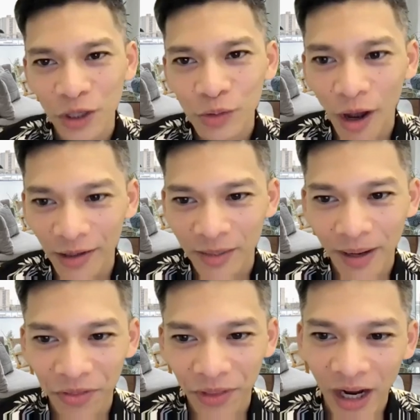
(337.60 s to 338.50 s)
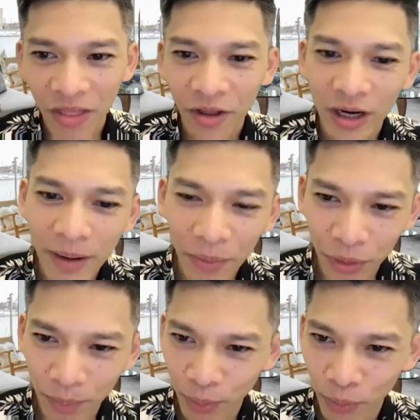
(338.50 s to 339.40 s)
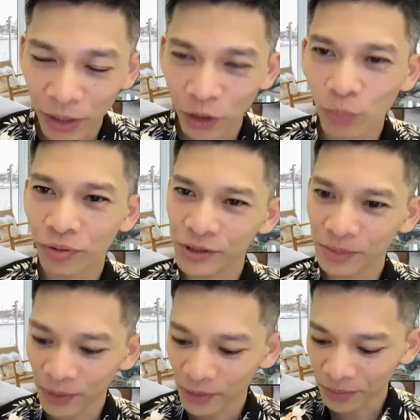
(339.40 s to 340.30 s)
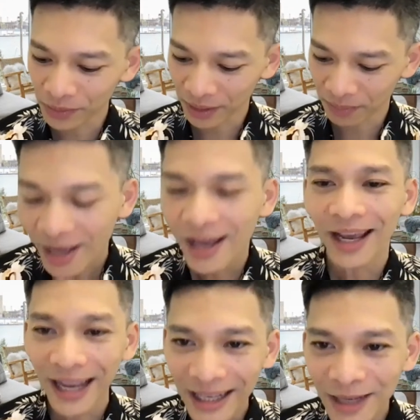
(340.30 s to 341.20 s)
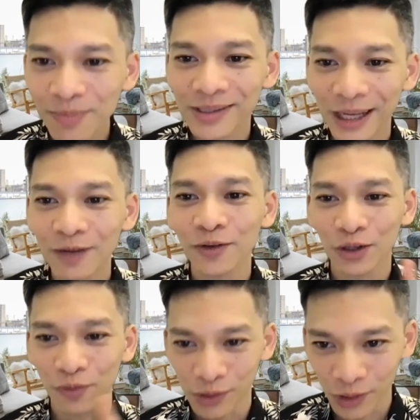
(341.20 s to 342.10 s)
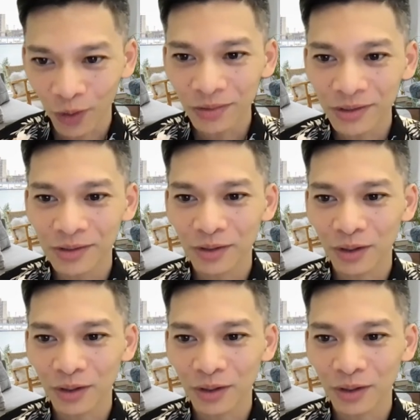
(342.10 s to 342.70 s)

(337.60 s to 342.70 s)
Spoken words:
you talked about that, I thought about the Pareto principle. 80% of your results